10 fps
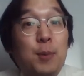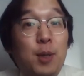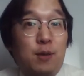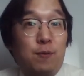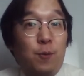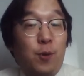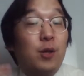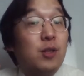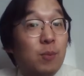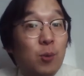for Hyundai
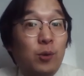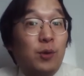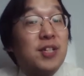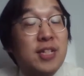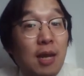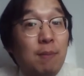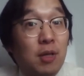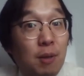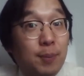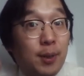Motor, the same
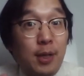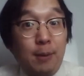company?